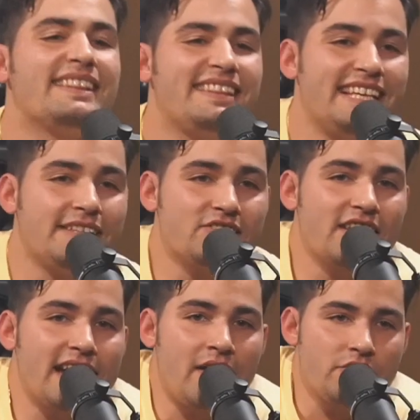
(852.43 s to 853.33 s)
I think it's
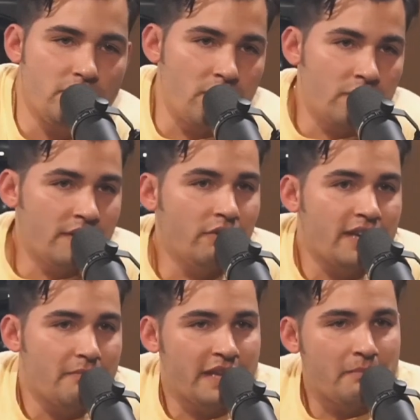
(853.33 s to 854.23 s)
like how you go
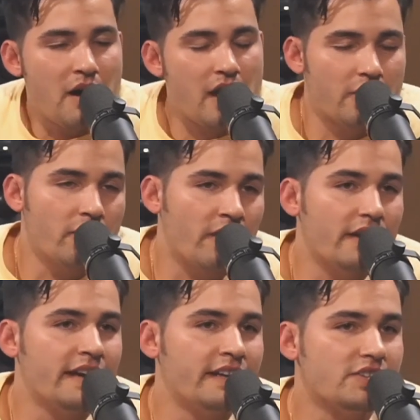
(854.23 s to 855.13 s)
look at like modern
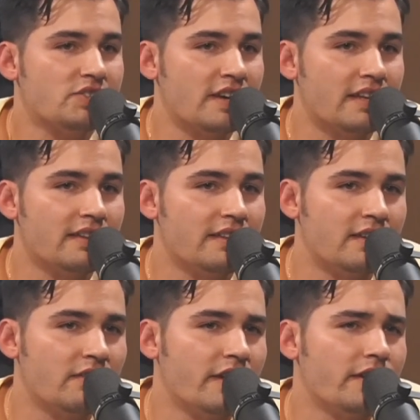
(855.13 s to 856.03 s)
art, and it's like
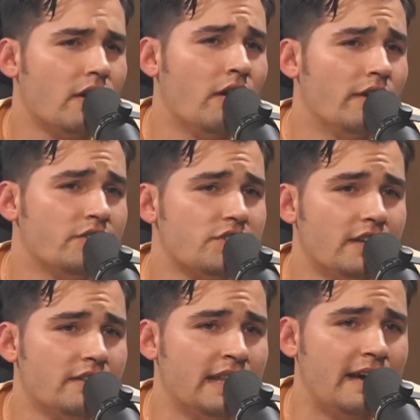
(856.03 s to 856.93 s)
they're like, uh, it's
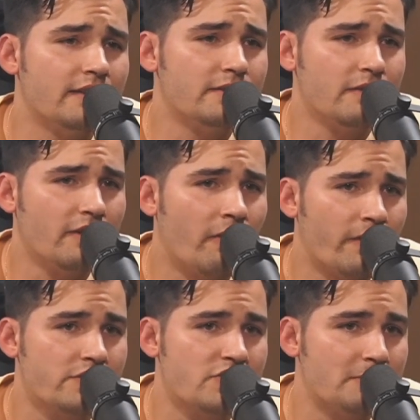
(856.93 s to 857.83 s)
like that
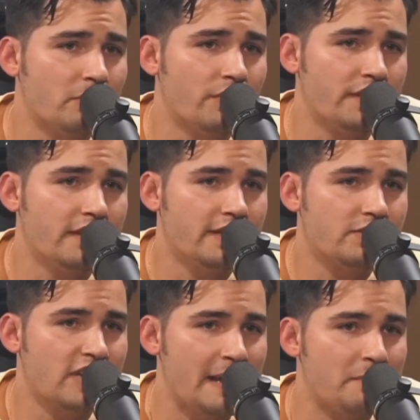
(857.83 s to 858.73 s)
art exhibit where they
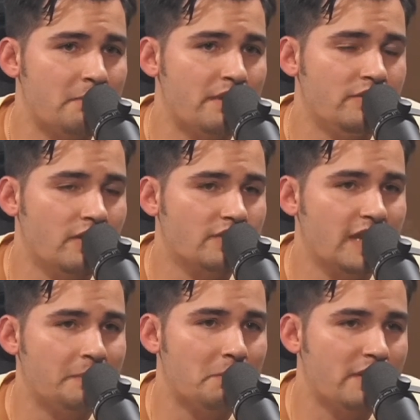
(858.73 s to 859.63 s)
like tape the duct
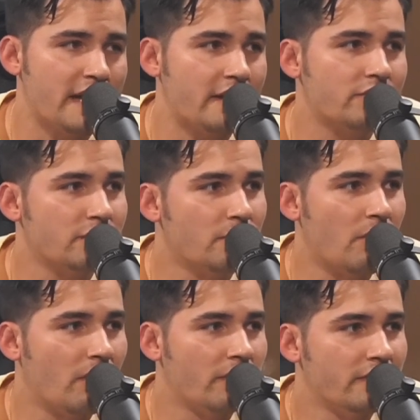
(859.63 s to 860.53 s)
tape the banana to the
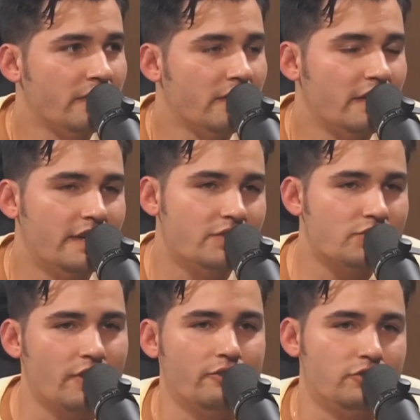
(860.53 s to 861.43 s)
wall. Yeah. And
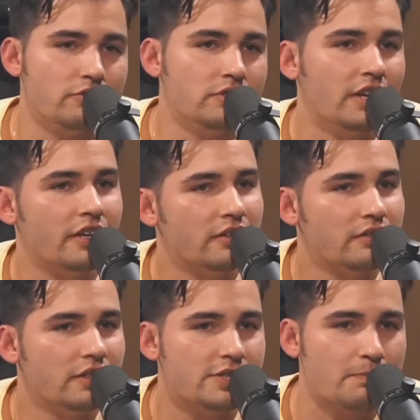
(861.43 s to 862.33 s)
it's like, do you get
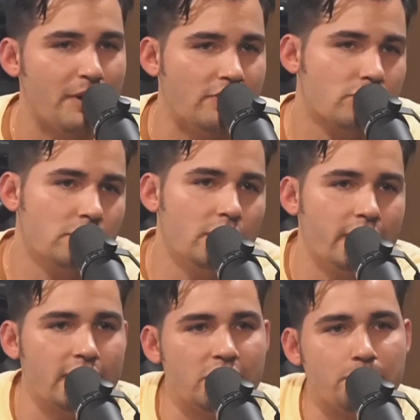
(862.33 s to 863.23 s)
it? It's basically
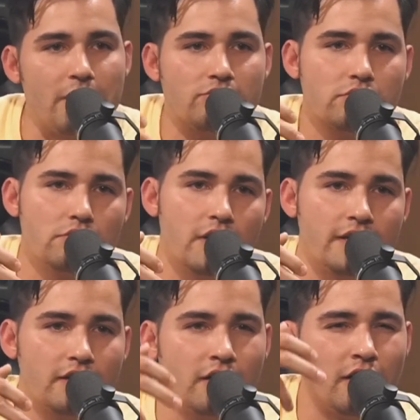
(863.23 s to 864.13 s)
like it's basically
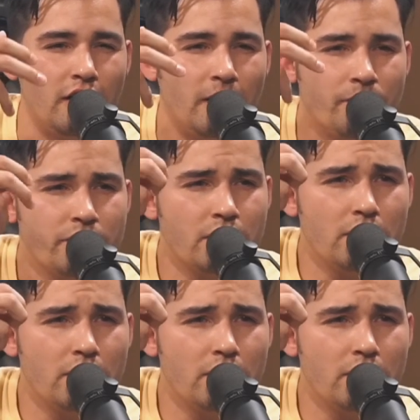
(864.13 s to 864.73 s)
like uh